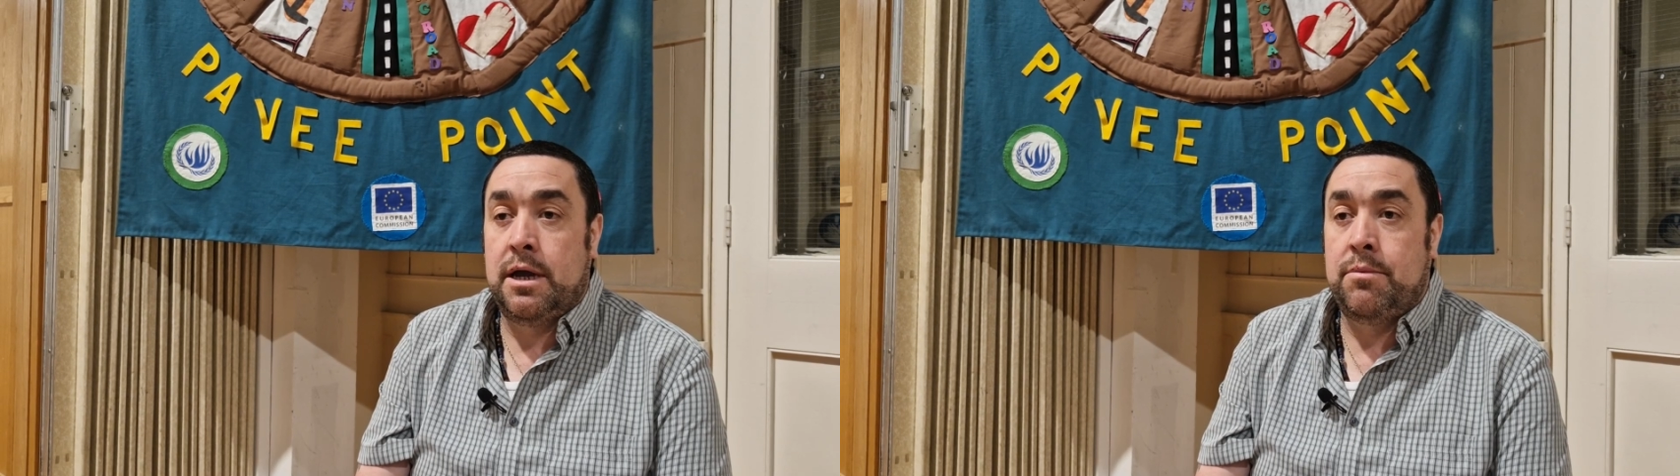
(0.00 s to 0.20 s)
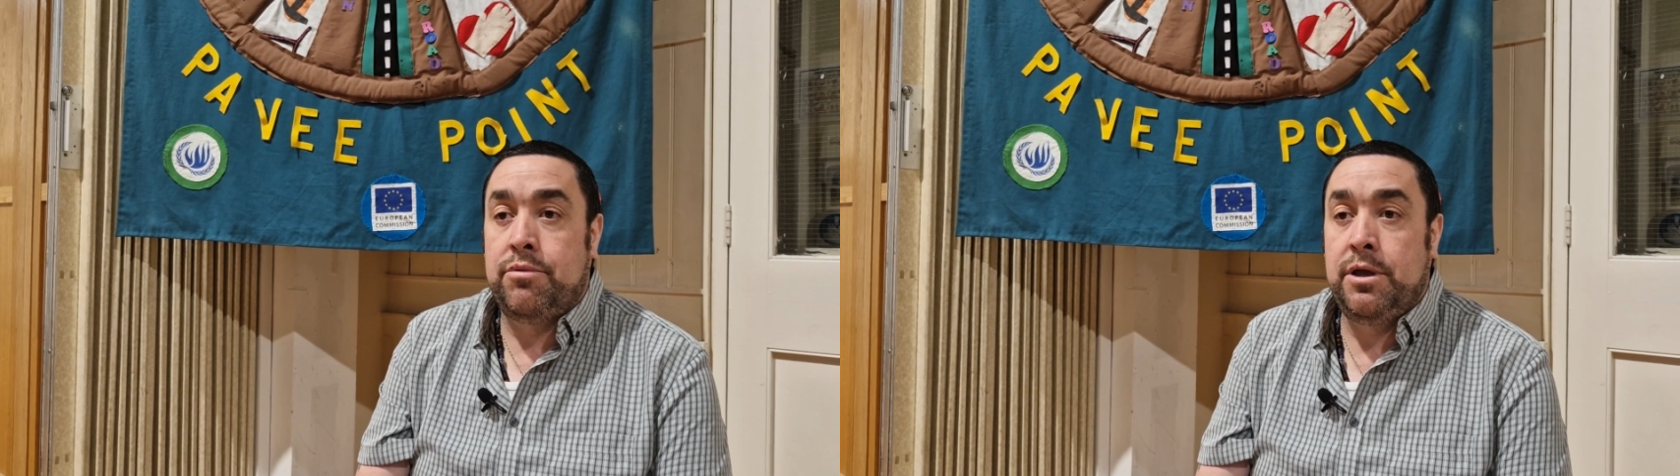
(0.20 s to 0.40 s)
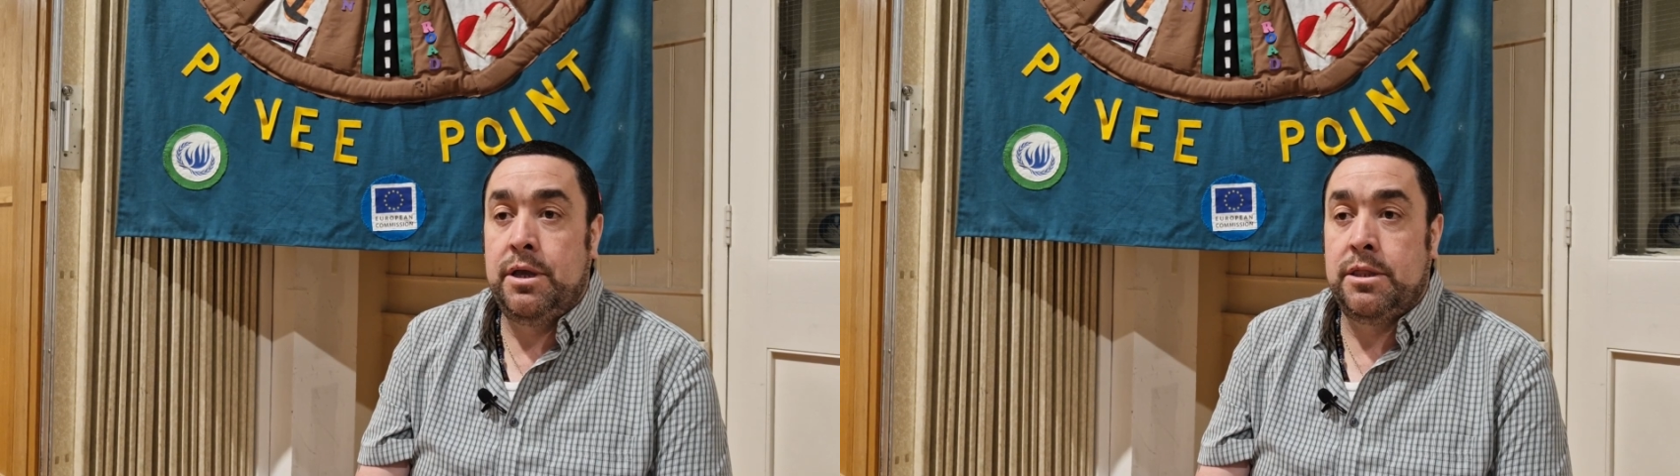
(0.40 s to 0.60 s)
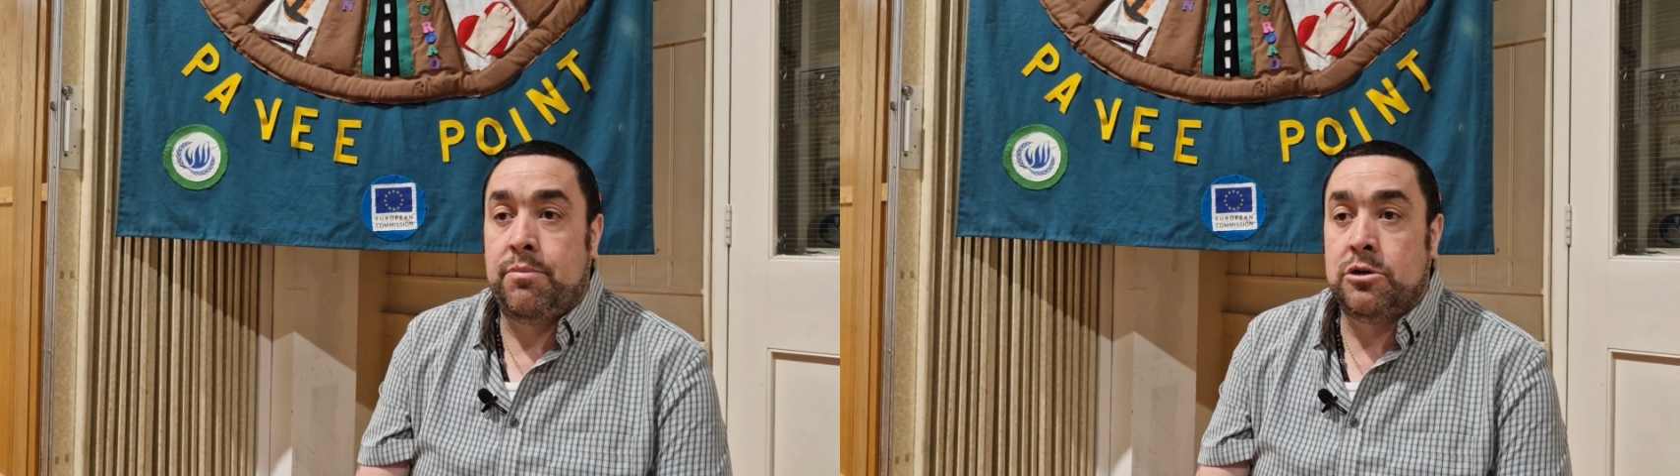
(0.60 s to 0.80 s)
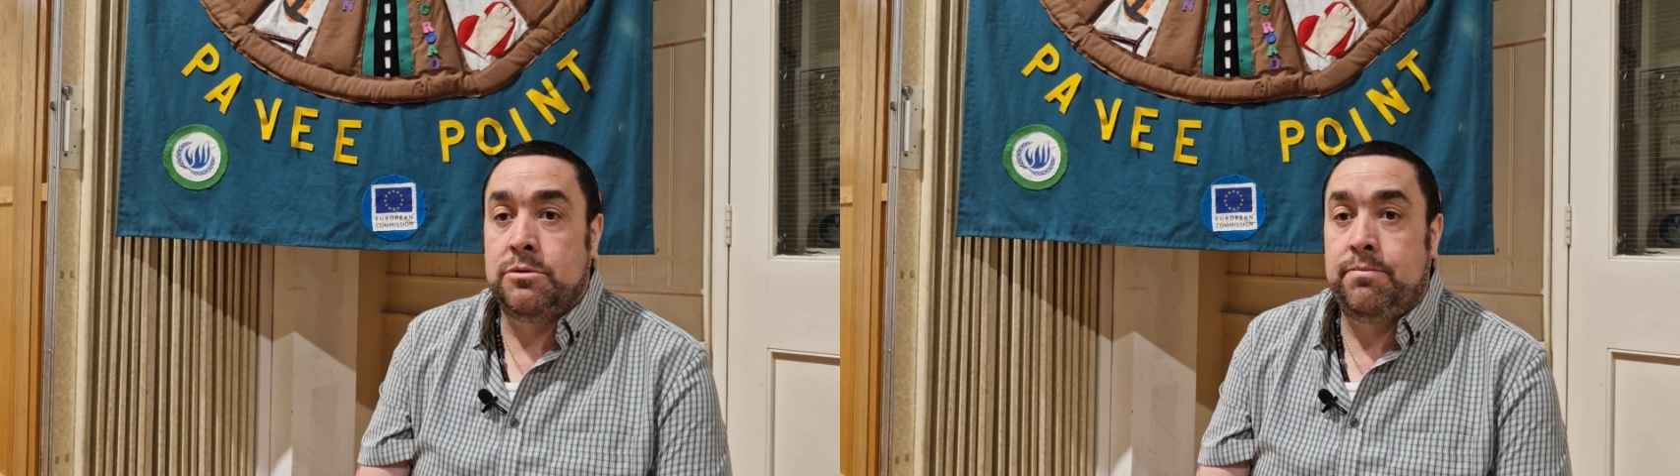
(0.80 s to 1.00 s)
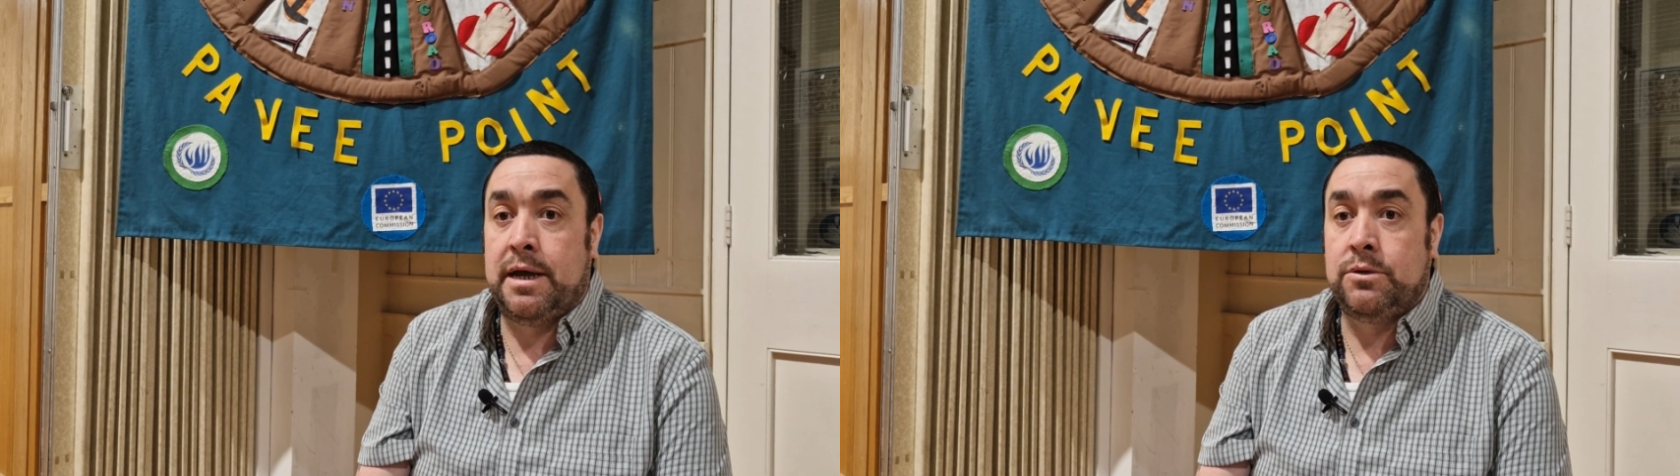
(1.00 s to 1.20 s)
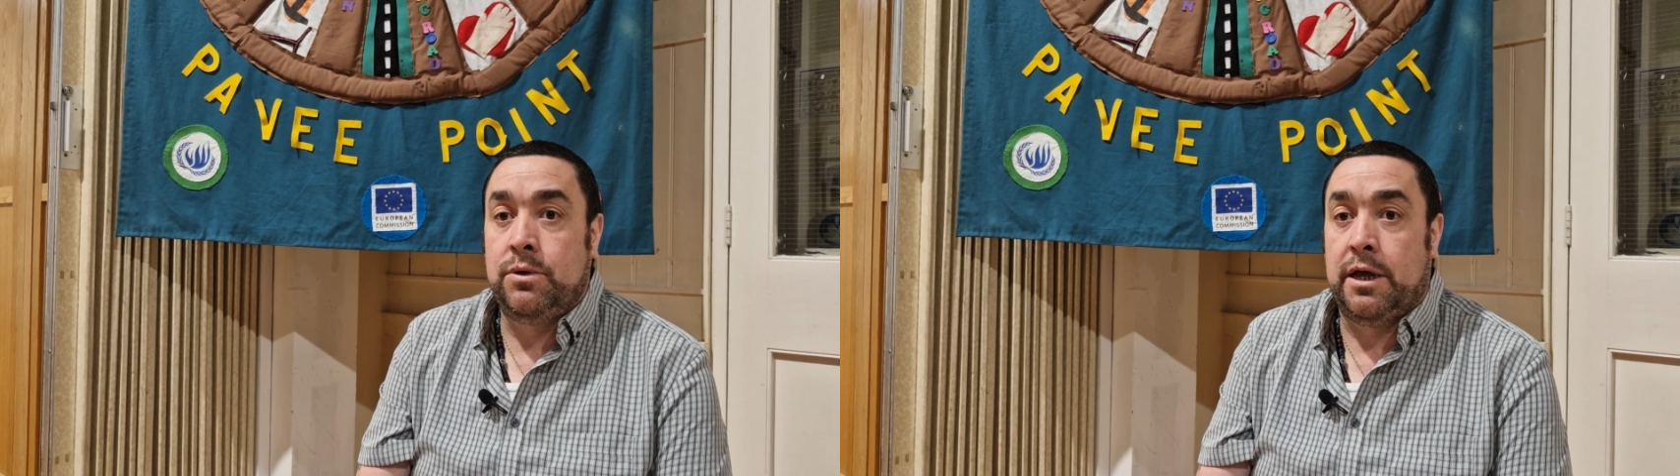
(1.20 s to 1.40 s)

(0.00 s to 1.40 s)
and bringing the person back to